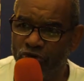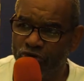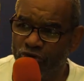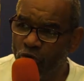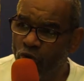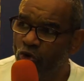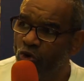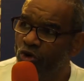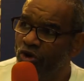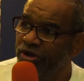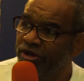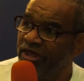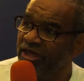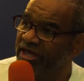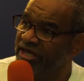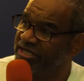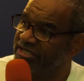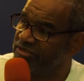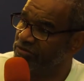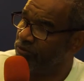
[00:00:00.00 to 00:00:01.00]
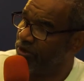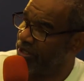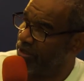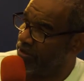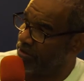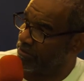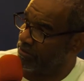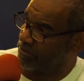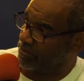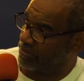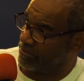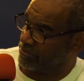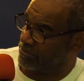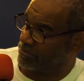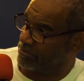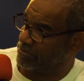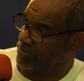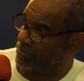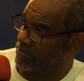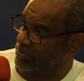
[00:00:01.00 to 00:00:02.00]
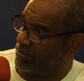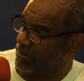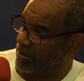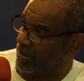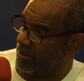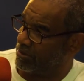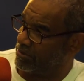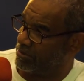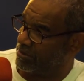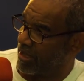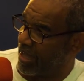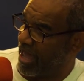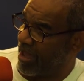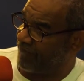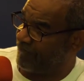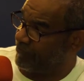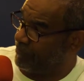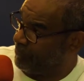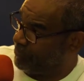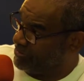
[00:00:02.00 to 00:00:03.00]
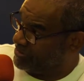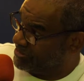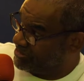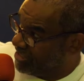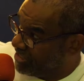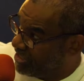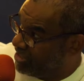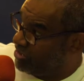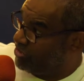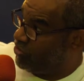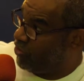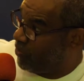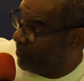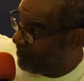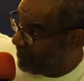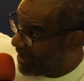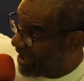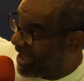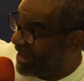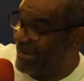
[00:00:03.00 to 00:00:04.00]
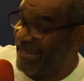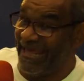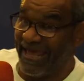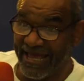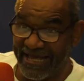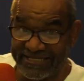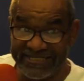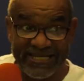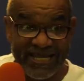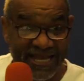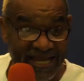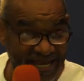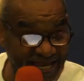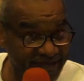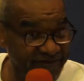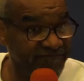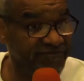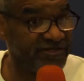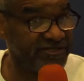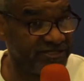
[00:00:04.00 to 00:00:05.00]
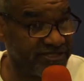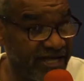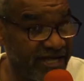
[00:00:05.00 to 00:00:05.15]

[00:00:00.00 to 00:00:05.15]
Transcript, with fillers: Doing his will, after presenting your body as a living